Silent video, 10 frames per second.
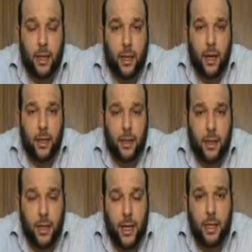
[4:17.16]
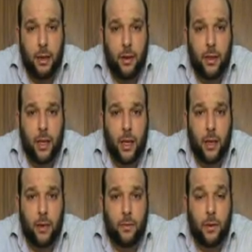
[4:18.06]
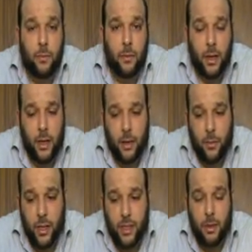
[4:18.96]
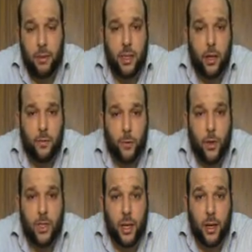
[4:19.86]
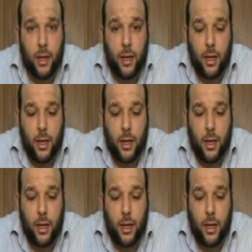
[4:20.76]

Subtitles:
Allah created everything from with the same design of water,